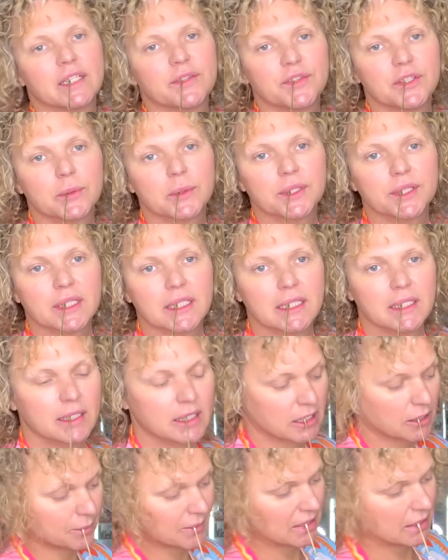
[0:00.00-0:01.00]
if you want these
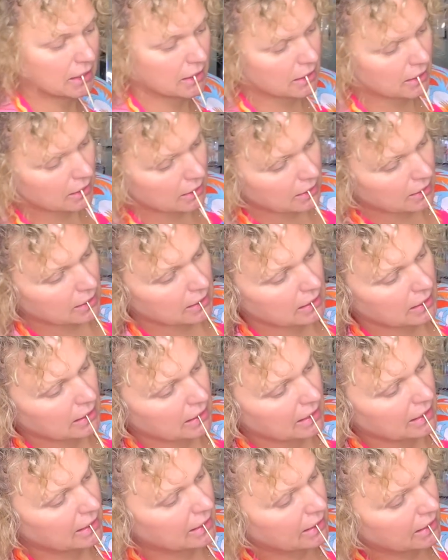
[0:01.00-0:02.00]
to be
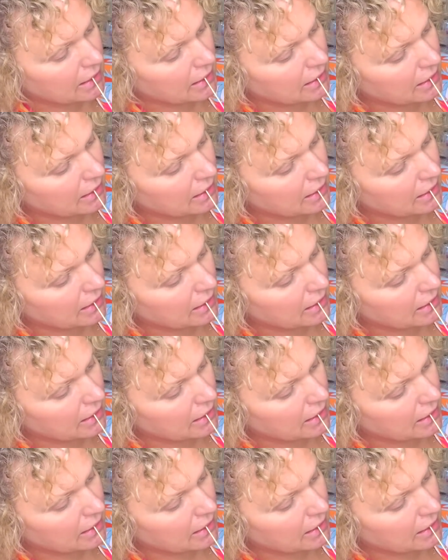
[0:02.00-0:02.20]
less